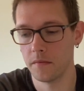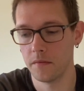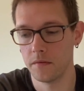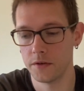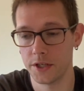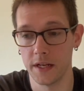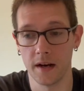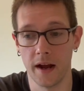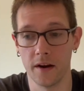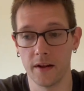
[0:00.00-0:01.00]
She and
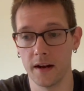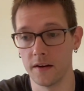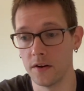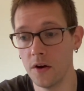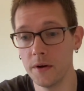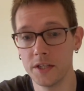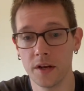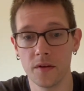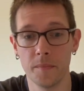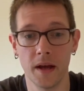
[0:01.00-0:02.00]
I are getting to know each
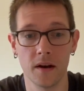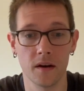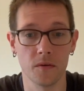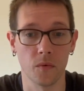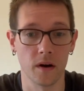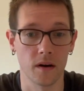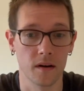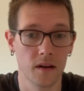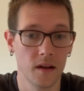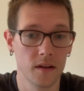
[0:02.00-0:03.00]
other better.
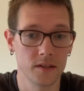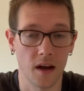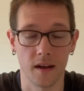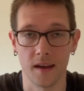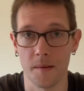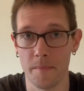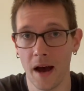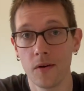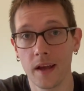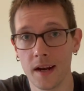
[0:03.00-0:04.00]
We're talking
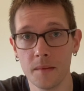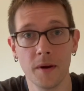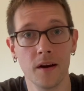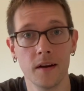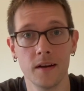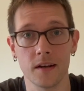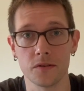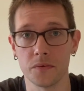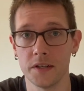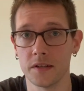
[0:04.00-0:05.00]
about getting married
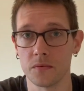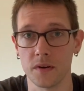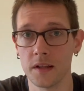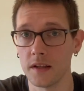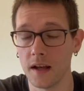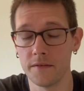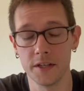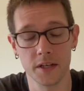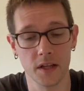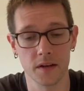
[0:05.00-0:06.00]
because we just really love
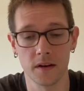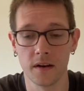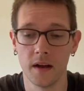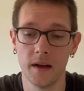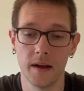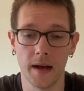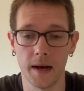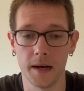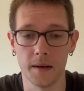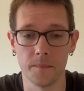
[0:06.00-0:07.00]
each other.
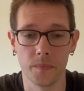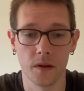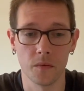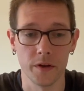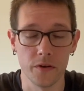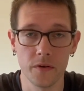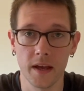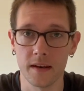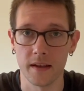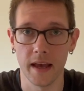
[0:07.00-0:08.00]
We do
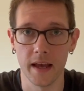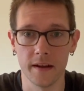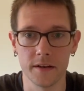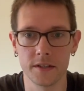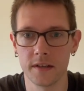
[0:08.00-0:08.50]
get engaged.